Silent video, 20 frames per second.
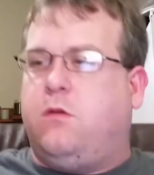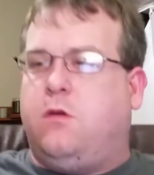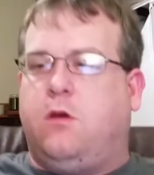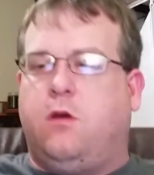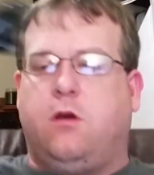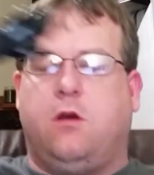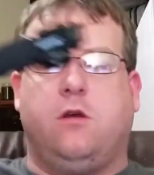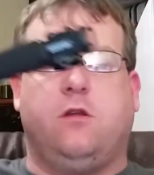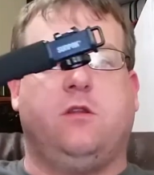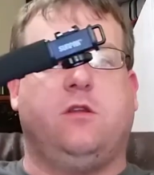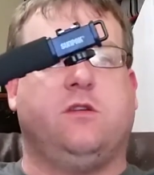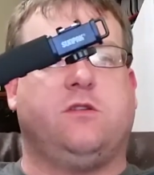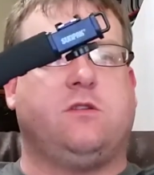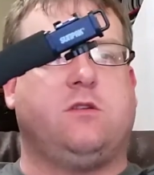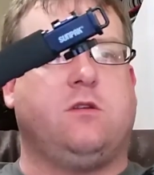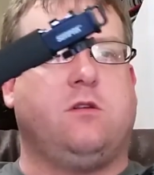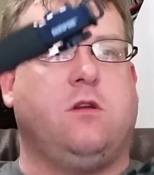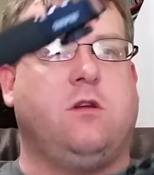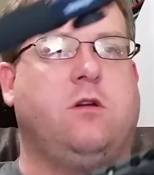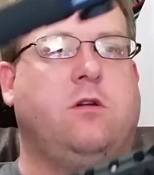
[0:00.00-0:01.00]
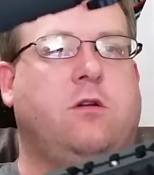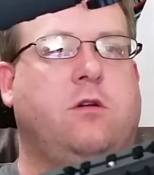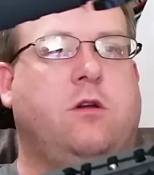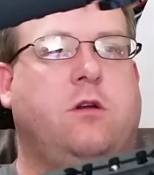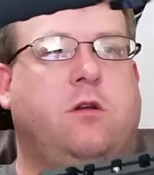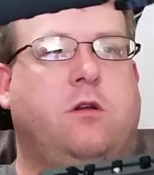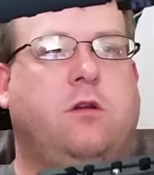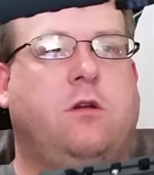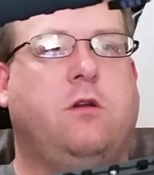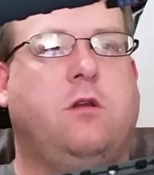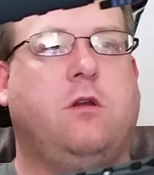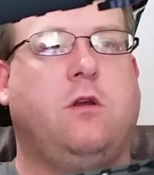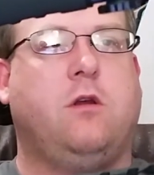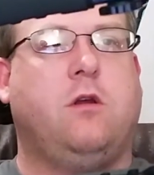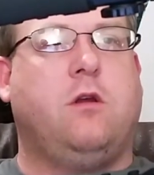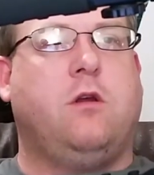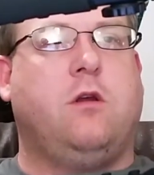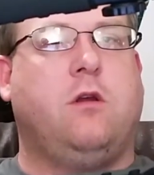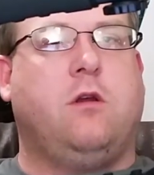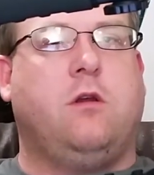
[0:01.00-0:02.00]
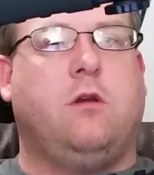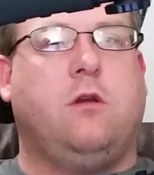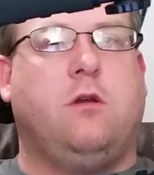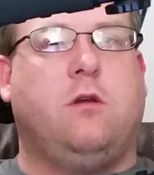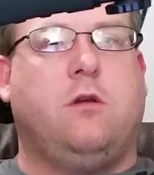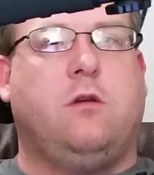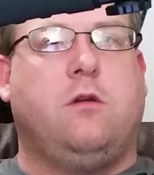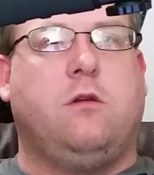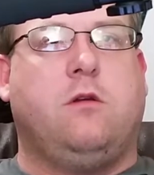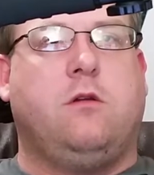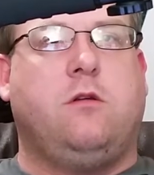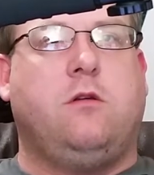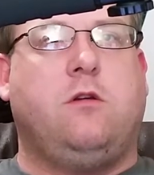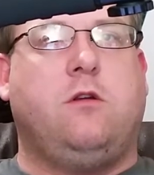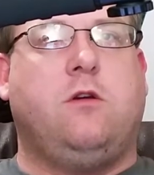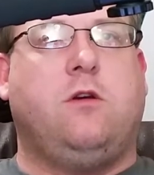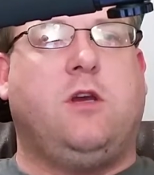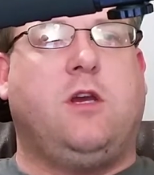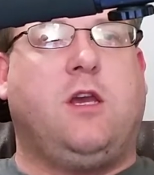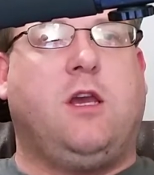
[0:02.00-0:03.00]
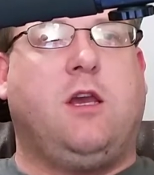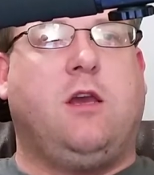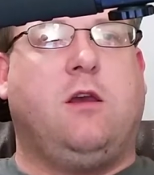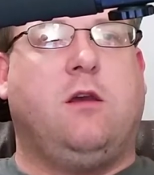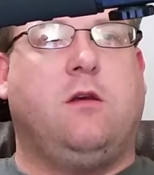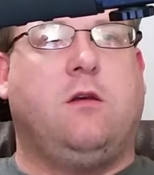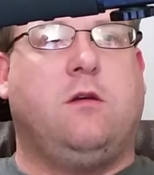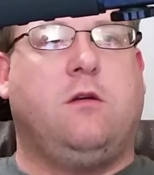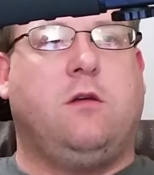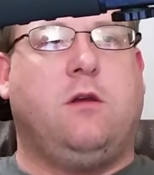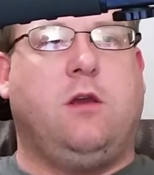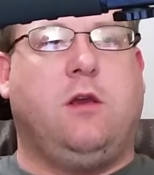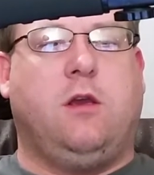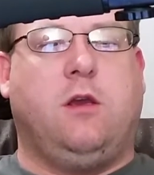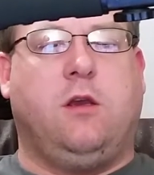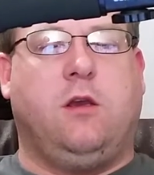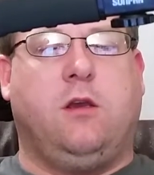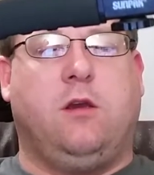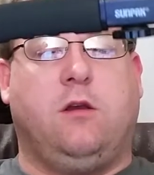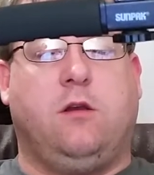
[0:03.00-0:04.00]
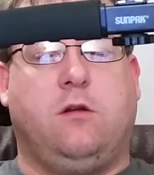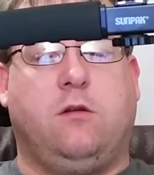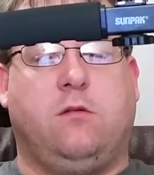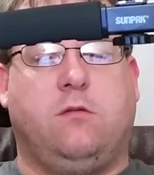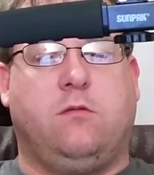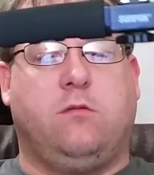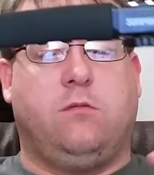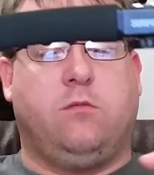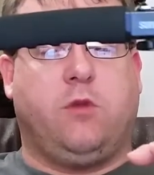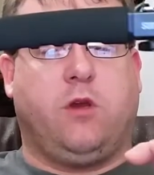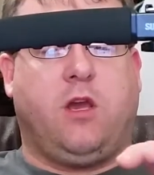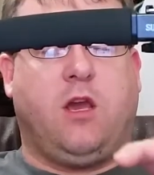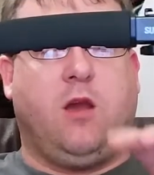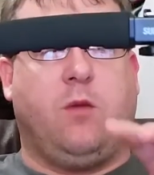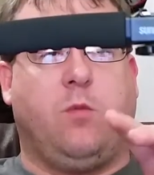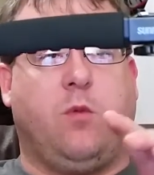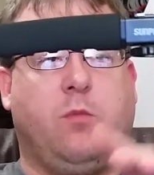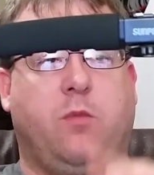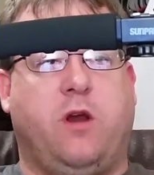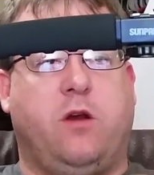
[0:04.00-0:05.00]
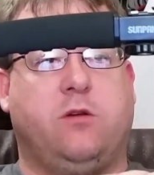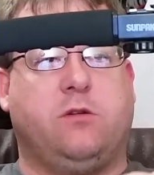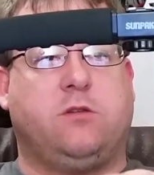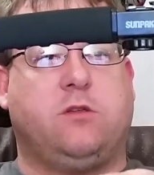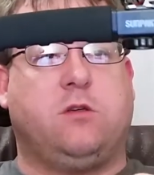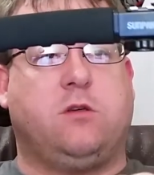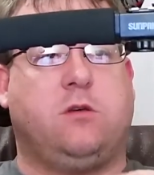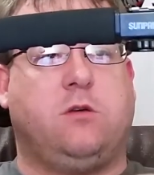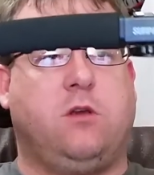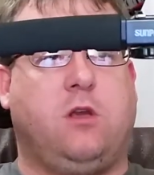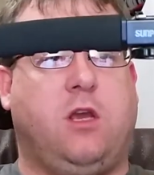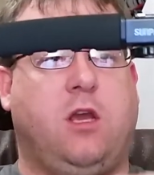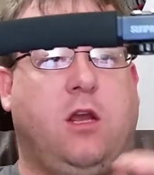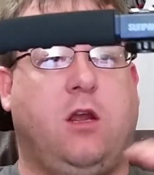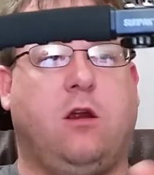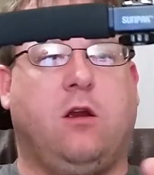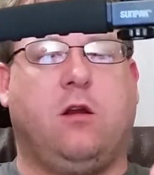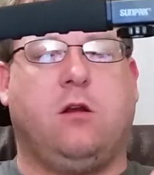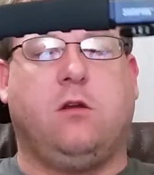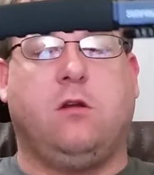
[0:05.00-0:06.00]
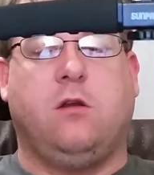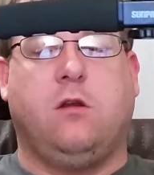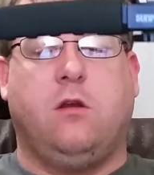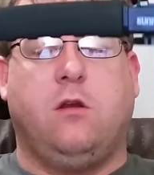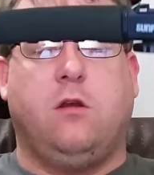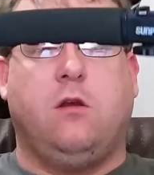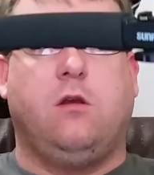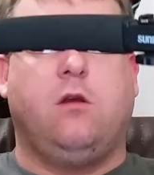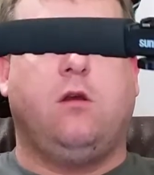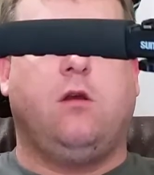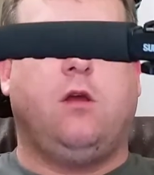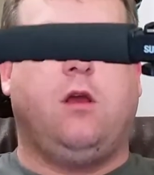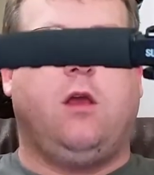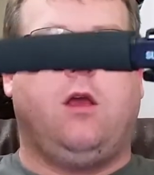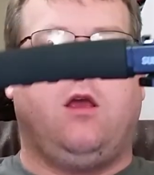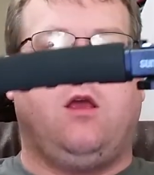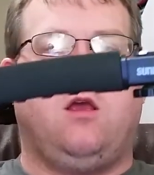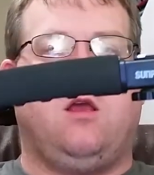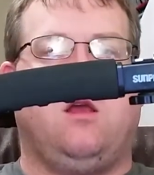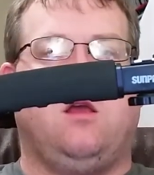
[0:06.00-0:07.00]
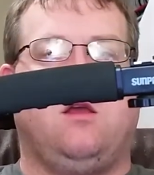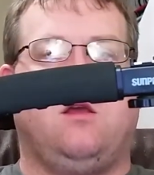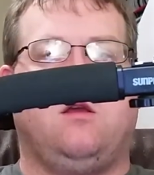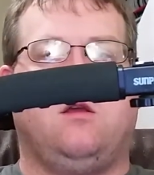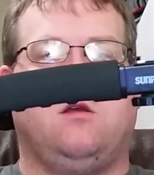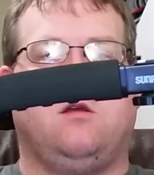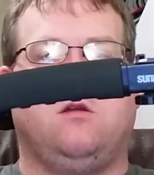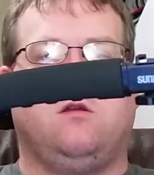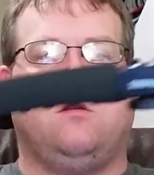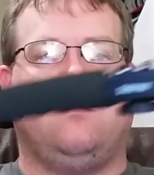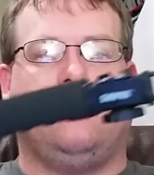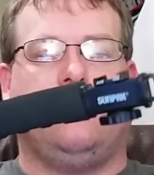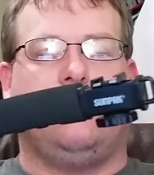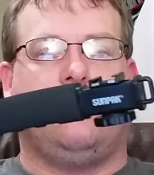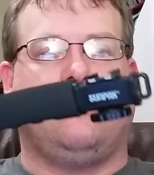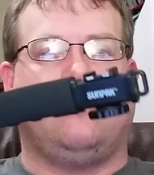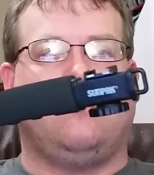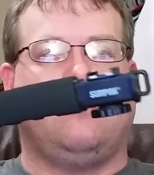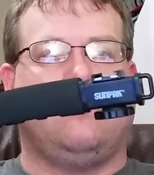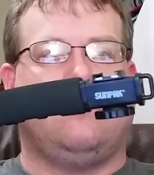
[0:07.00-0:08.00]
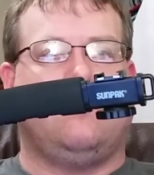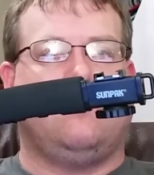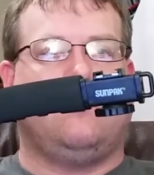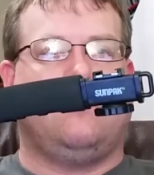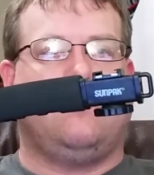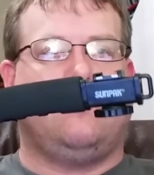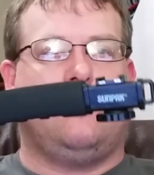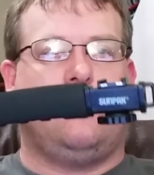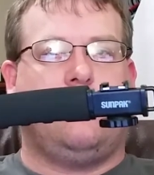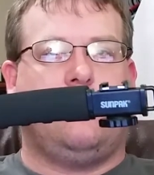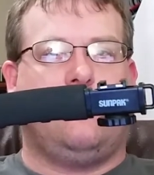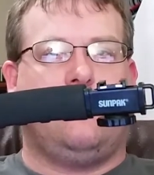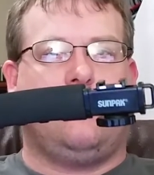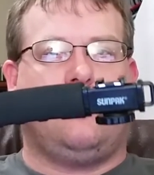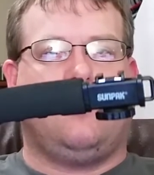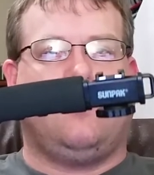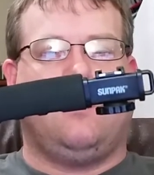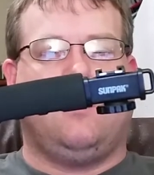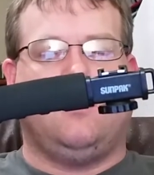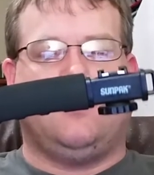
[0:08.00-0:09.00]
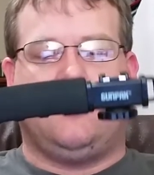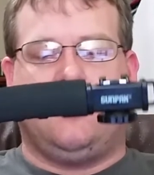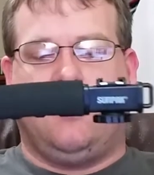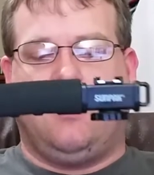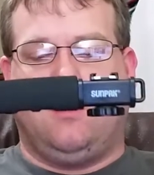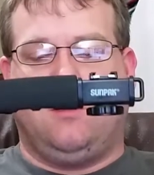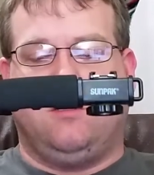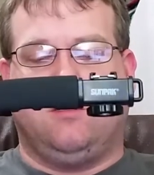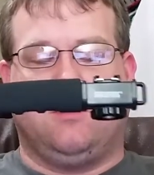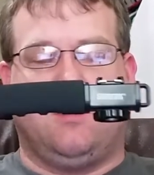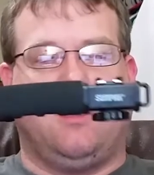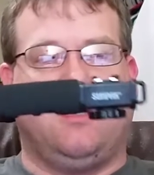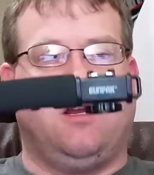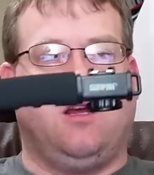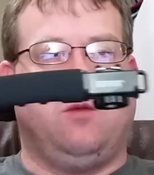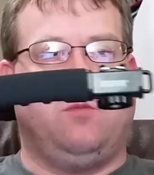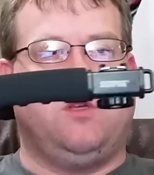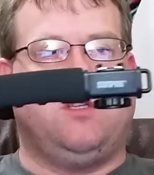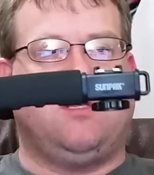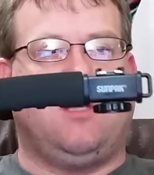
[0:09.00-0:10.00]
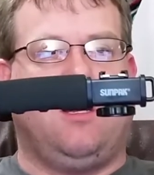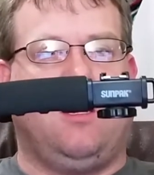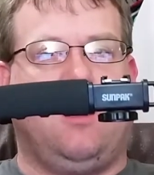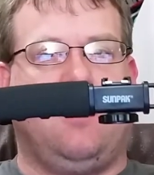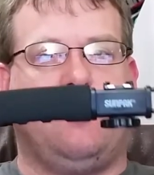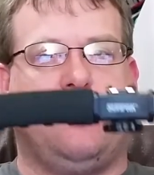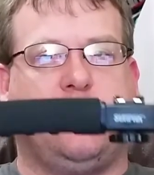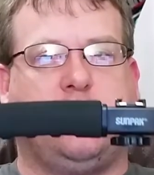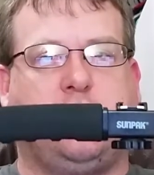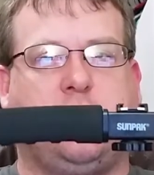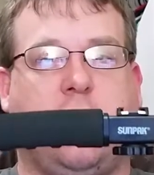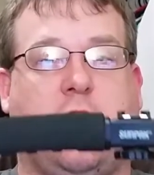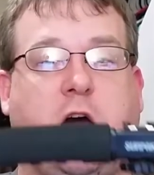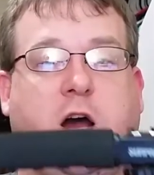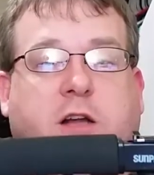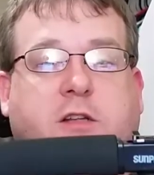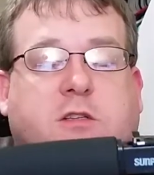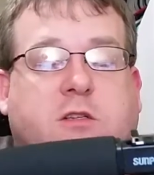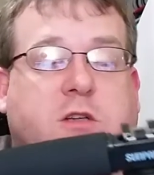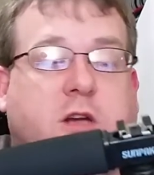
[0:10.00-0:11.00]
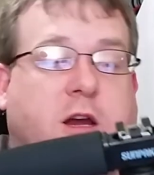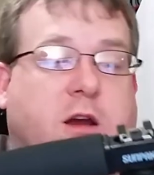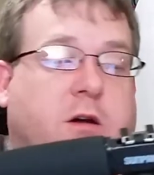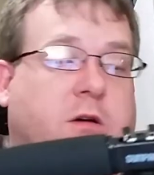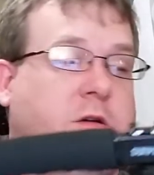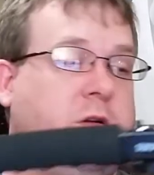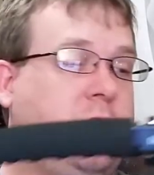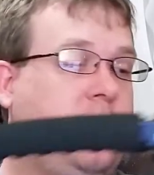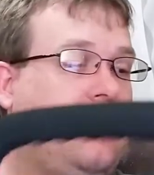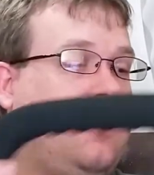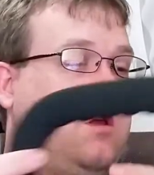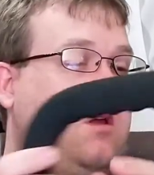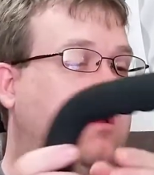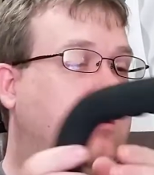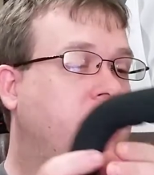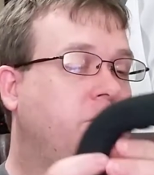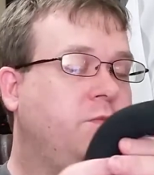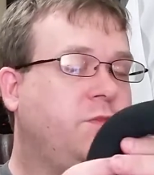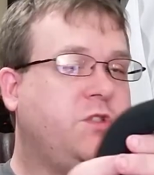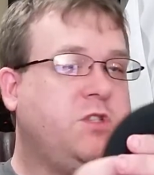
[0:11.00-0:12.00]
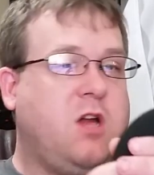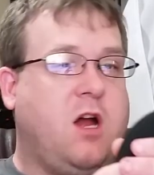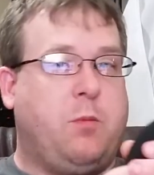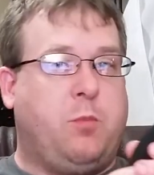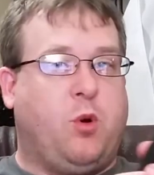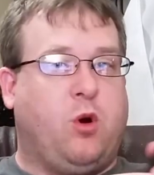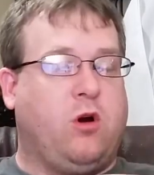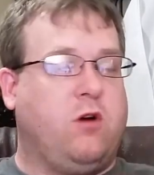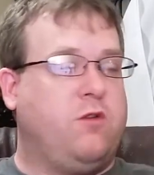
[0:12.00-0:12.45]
this little doohickey, and my camera mounts here, and it's designed to help me steady up my shots. Now, it's not